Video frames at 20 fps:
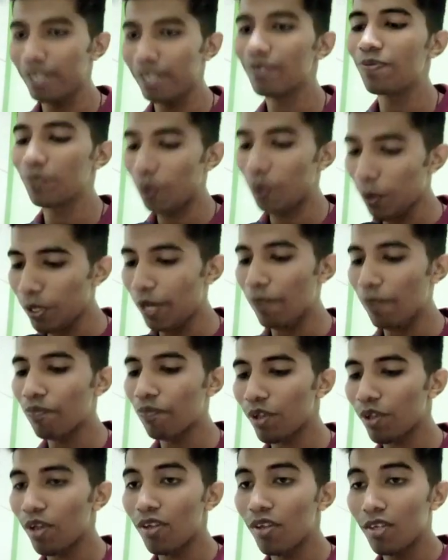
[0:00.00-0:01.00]
Okay,
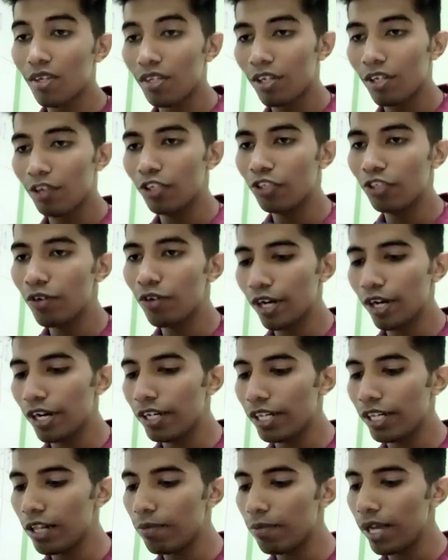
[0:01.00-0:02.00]
now this will run
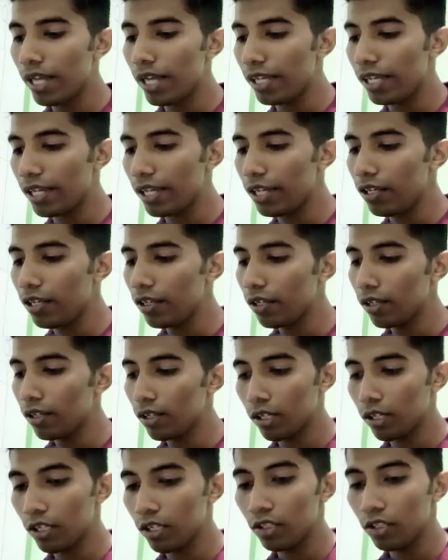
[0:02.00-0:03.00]
till my E
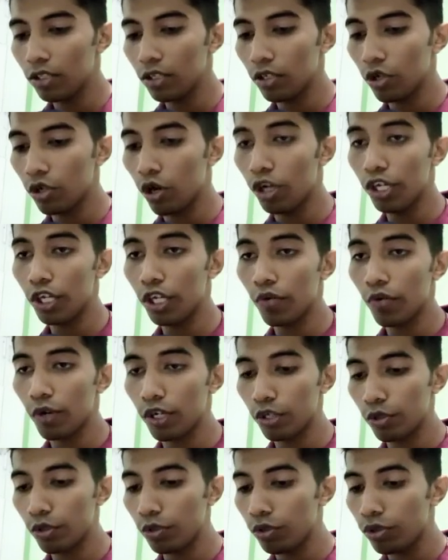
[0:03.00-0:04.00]
is not equal
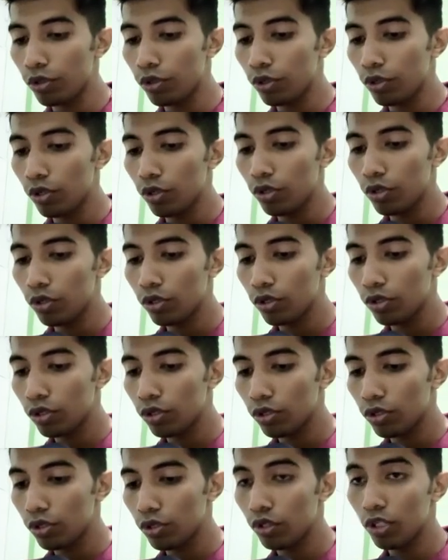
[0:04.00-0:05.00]
to
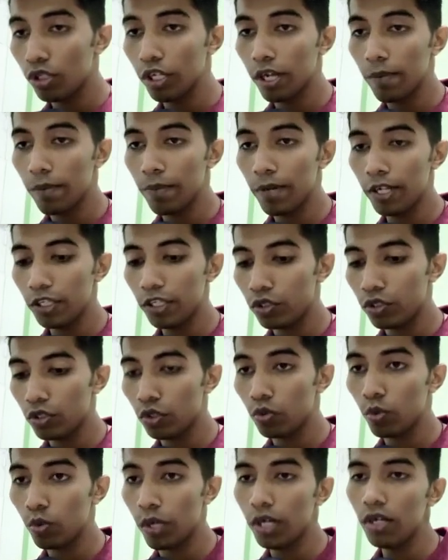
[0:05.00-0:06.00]
K plus
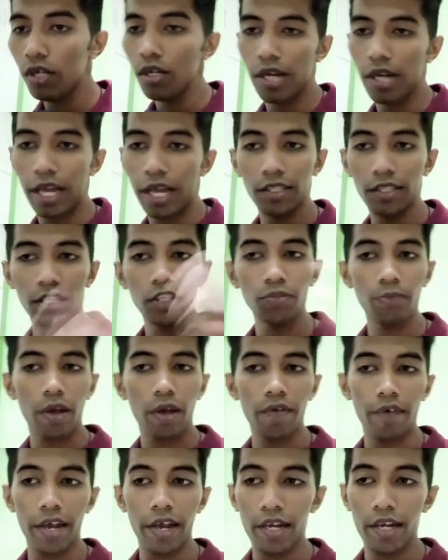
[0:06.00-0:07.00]
1. Like this my
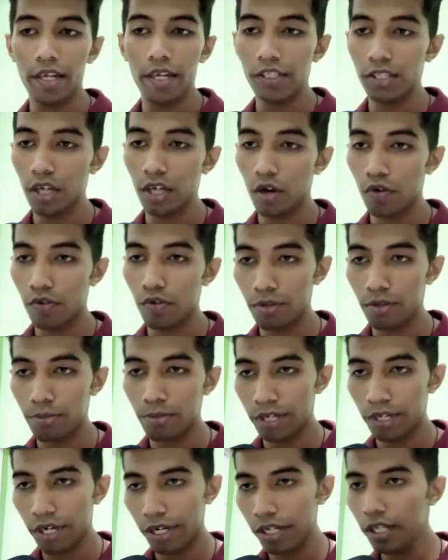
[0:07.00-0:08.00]
while is now will be
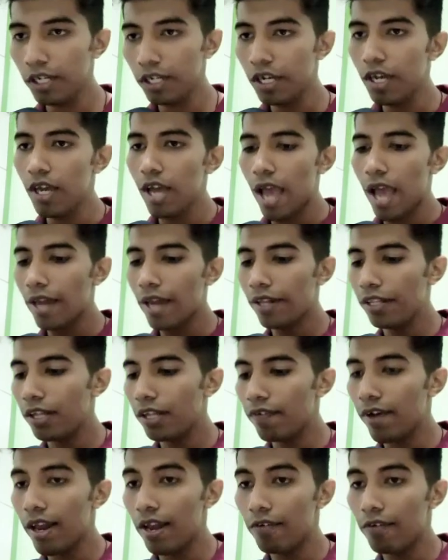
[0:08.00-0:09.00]
running, and in the
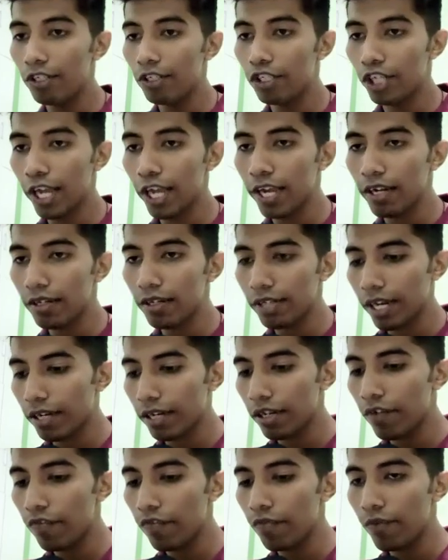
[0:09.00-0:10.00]
while I will check that
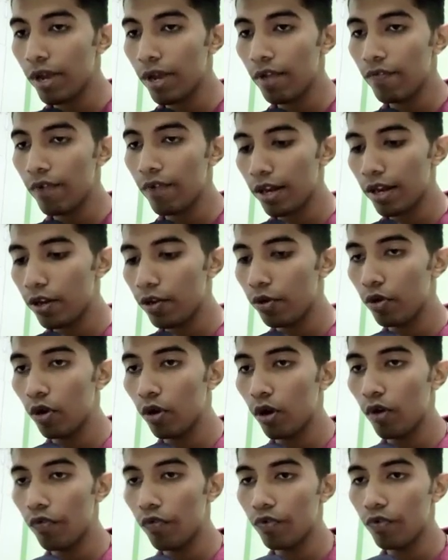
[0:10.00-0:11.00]
if my value
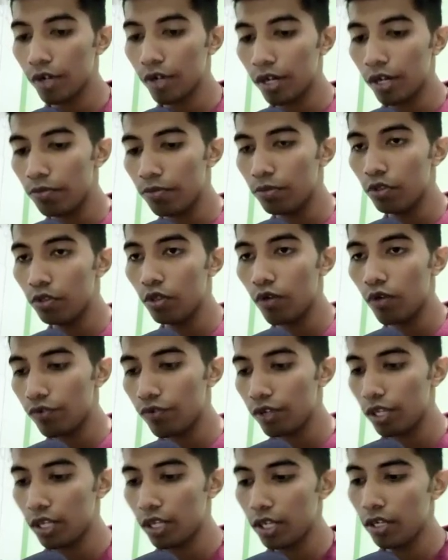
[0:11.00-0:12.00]
of nums of
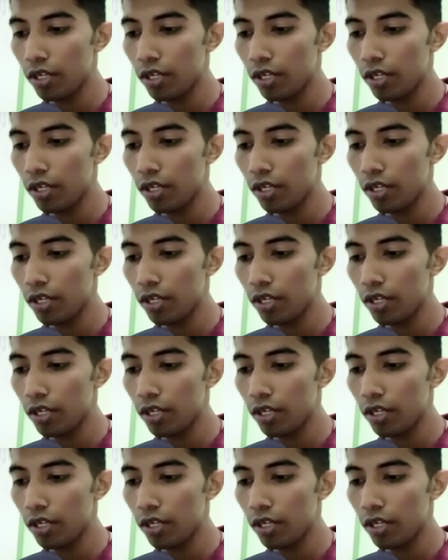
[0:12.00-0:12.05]
E